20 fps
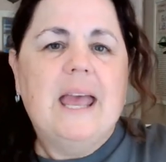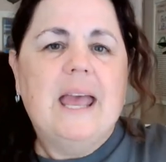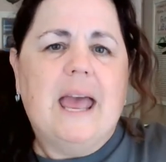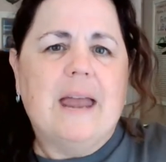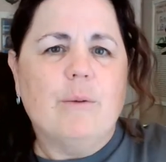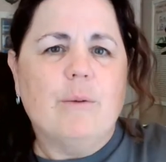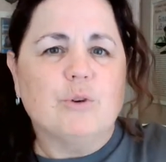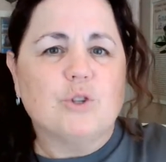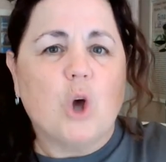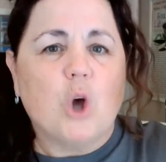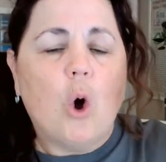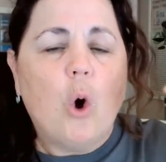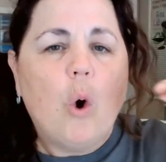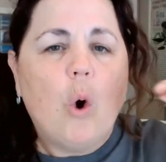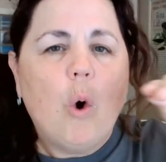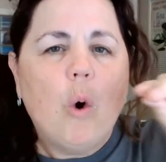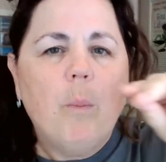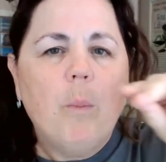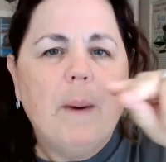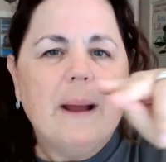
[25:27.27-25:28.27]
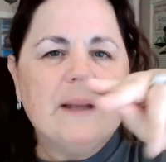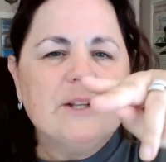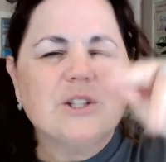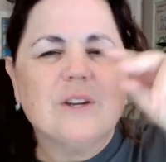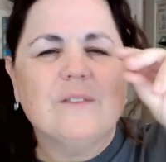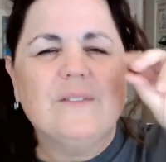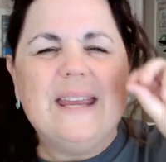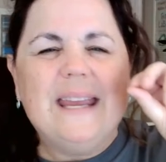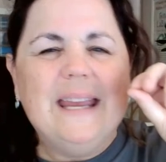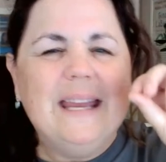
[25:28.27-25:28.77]
And it was a whole bunch
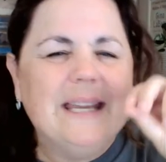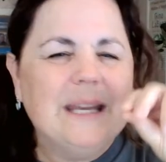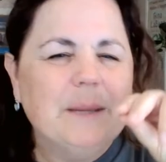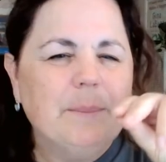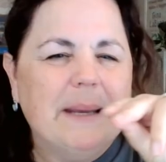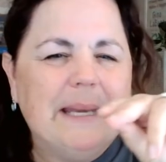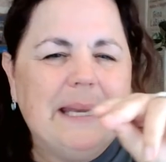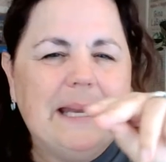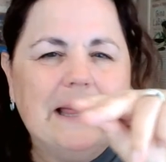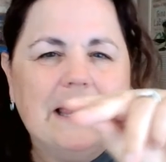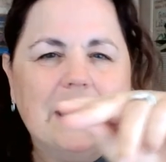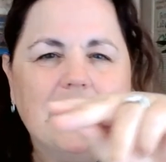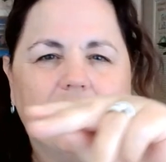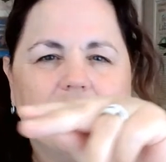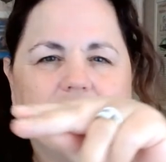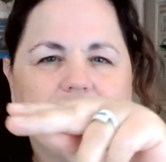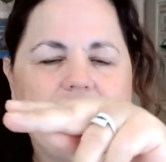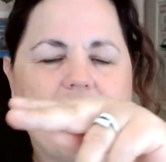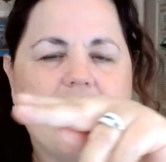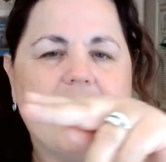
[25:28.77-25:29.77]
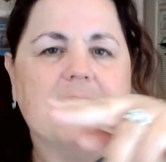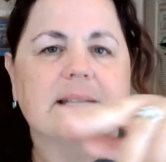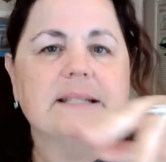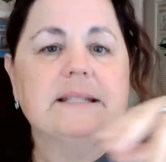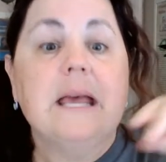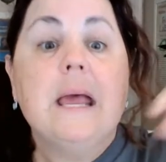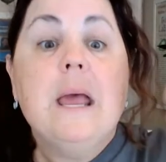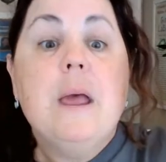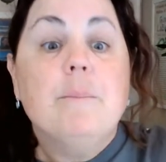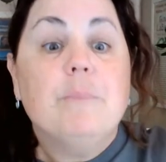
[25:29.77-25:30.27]
of itty bitty little things,